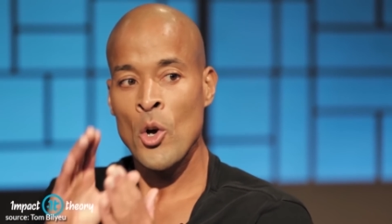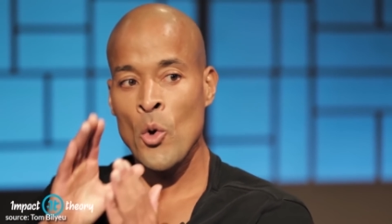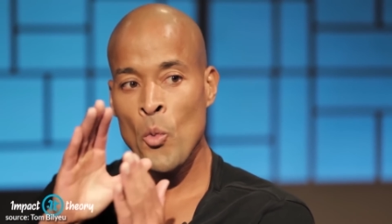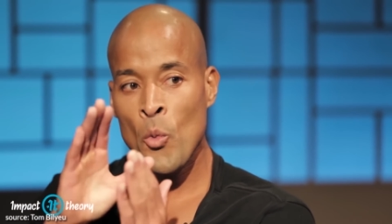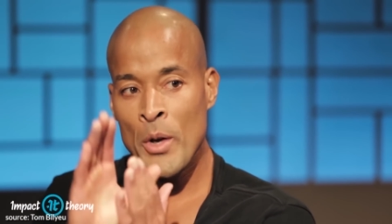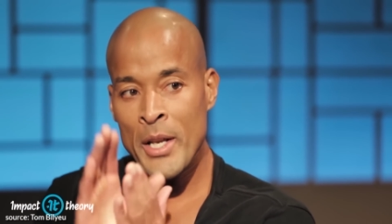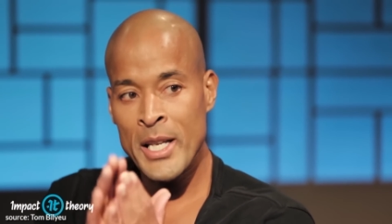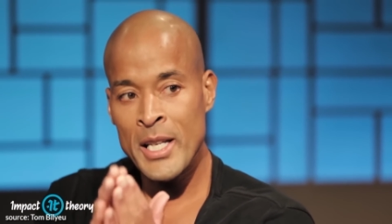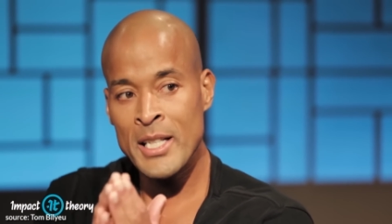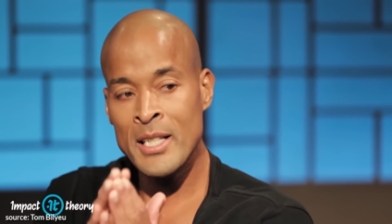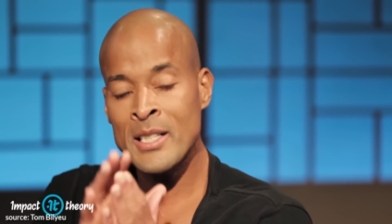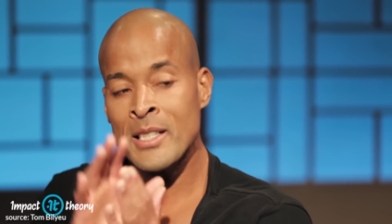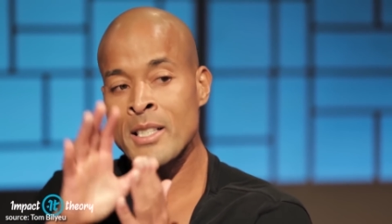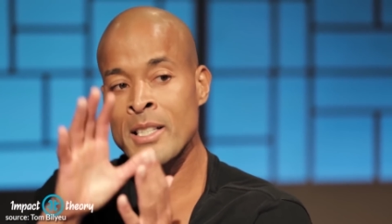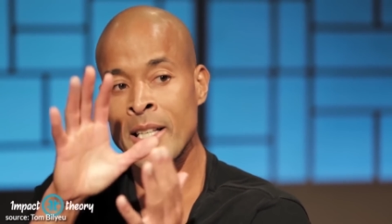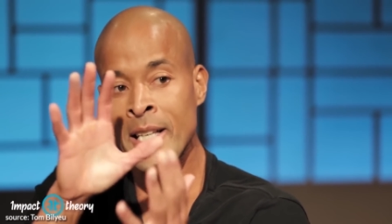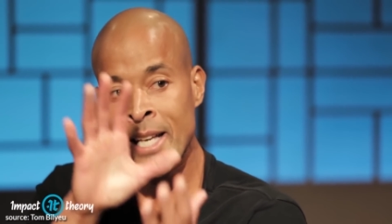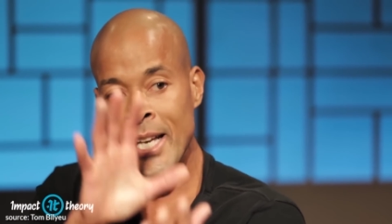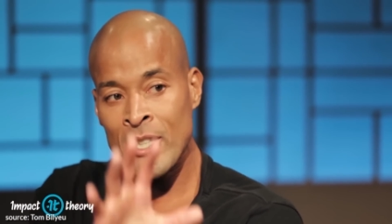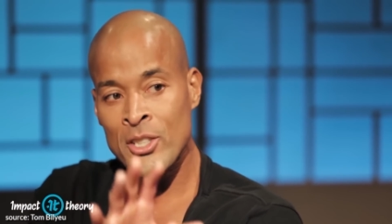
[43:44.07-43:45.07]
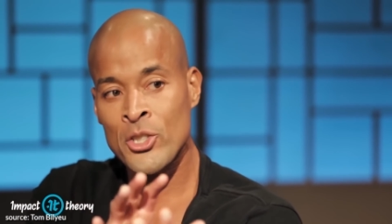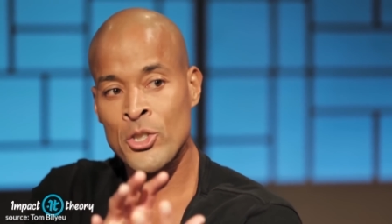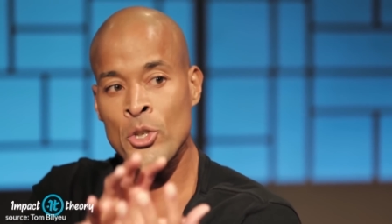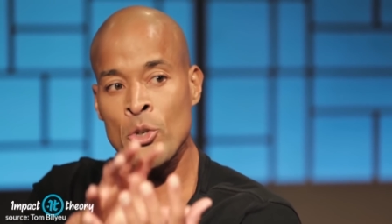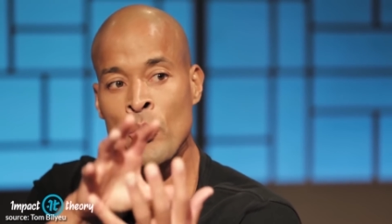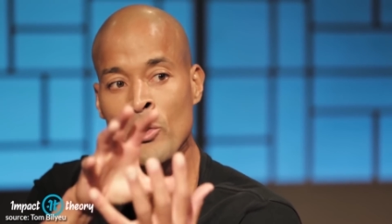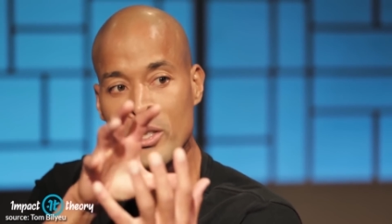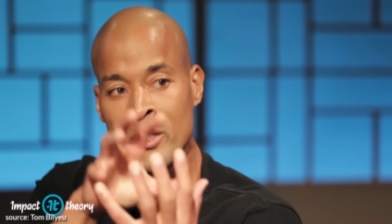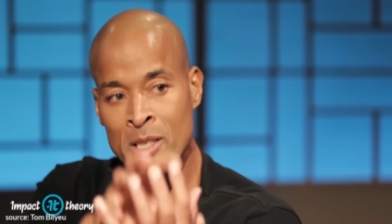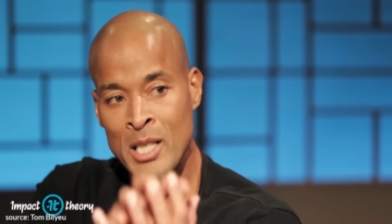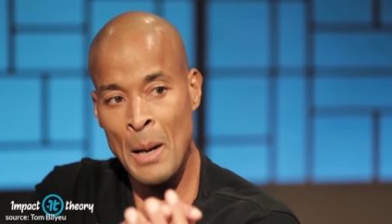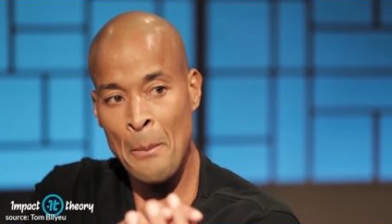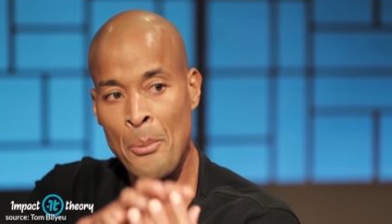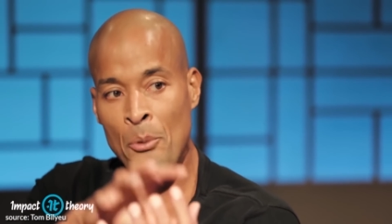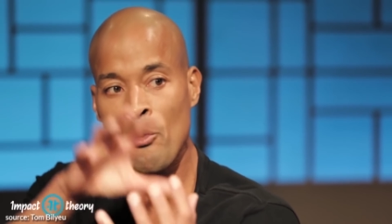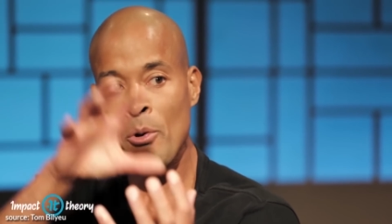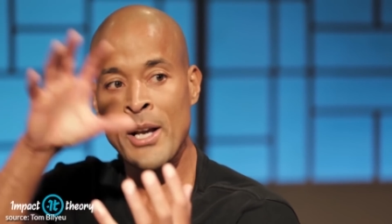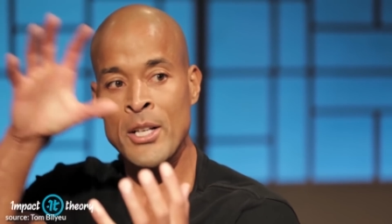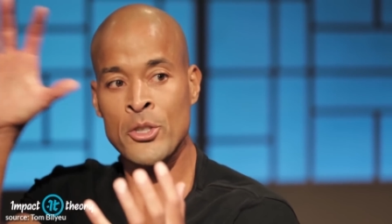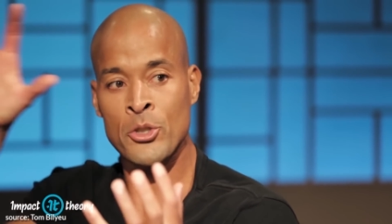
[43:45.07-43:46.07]
We need to get you,
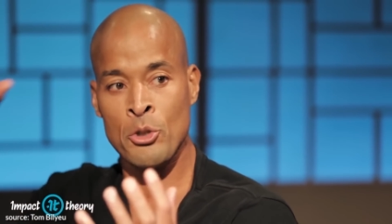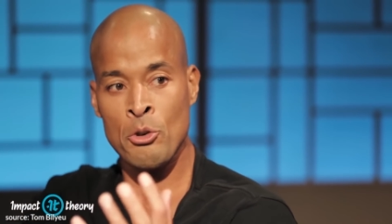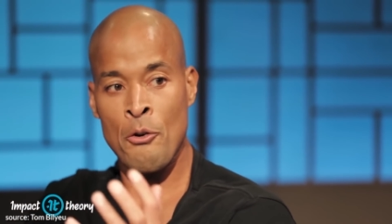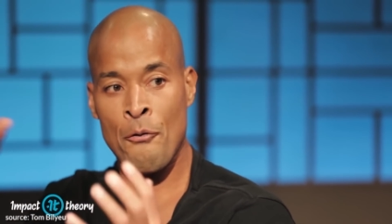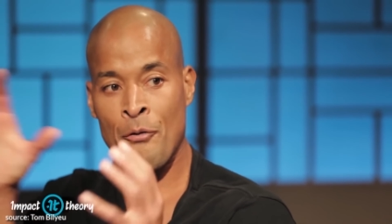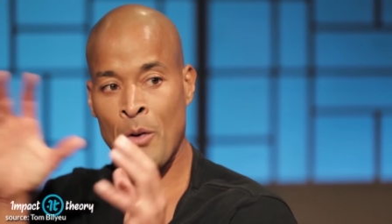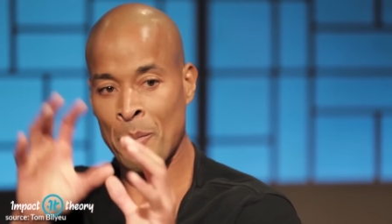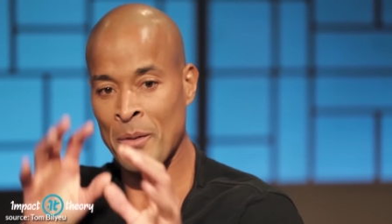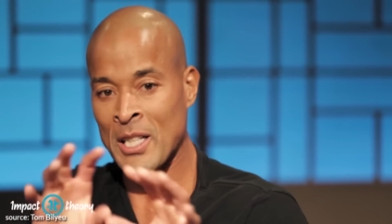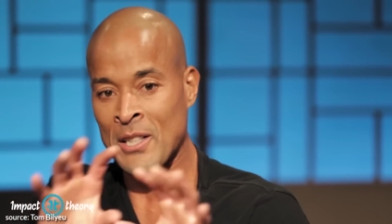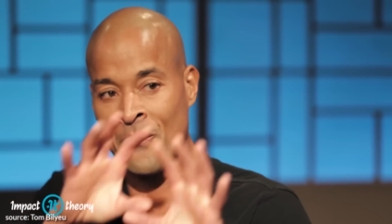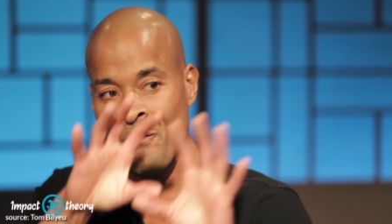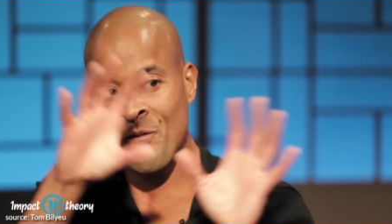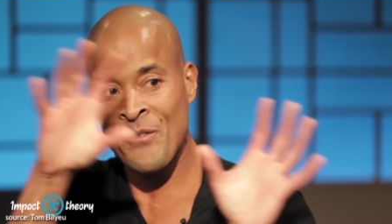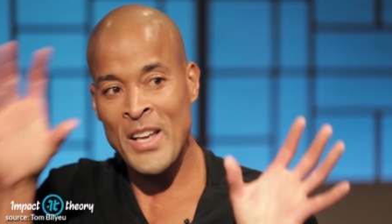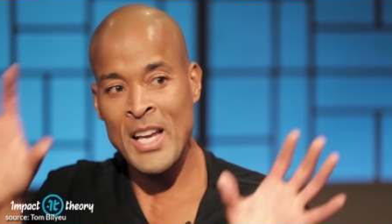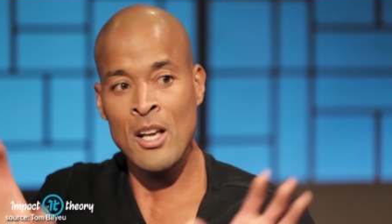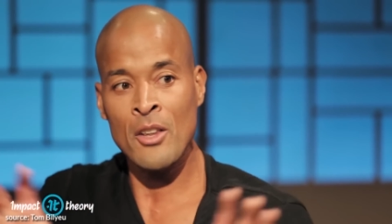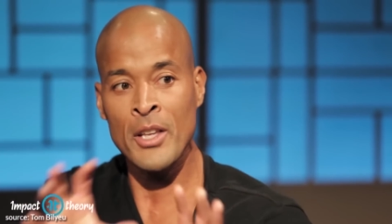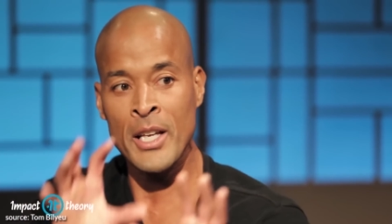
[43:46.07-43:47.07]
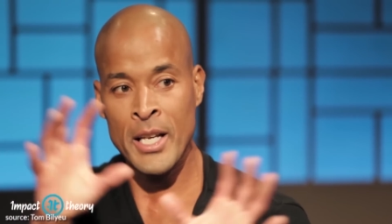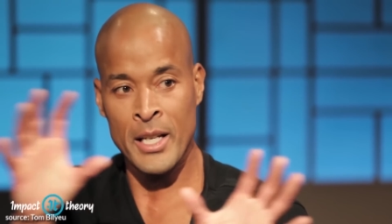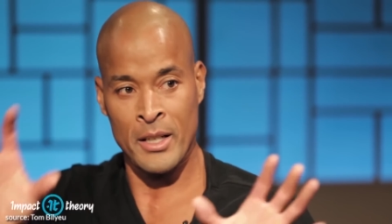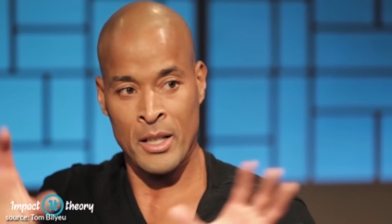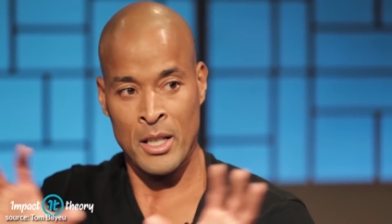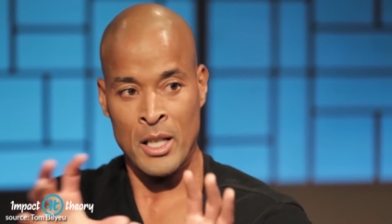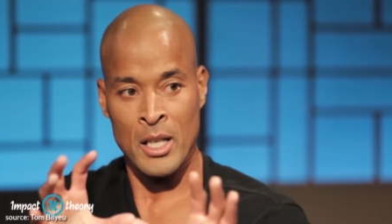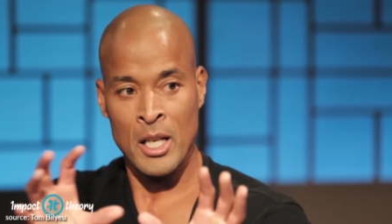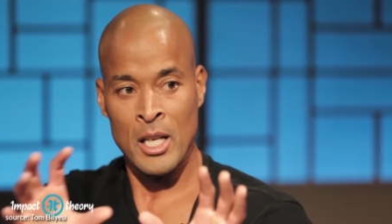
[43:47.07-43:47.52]
separate you from this feeling.